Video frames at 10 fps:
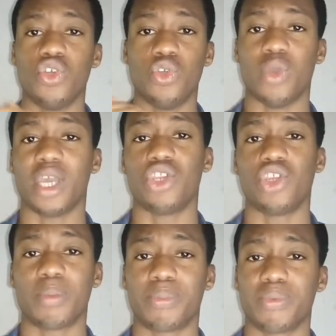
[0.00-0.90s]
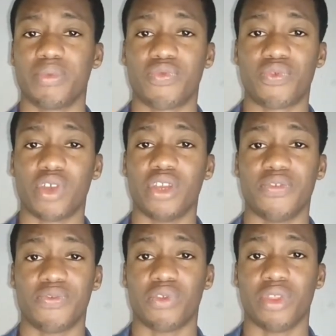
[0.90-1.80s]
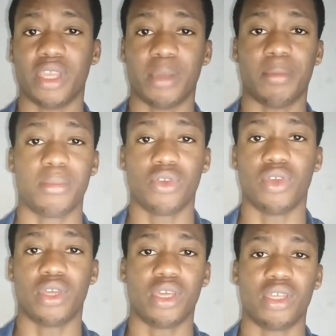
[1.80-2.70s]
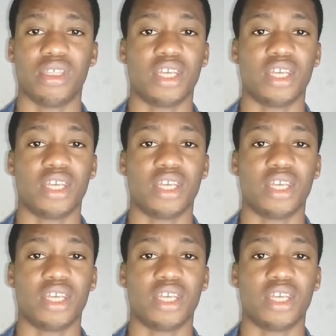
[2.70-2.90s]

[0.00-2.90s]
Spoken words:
you end up falling for them, okay?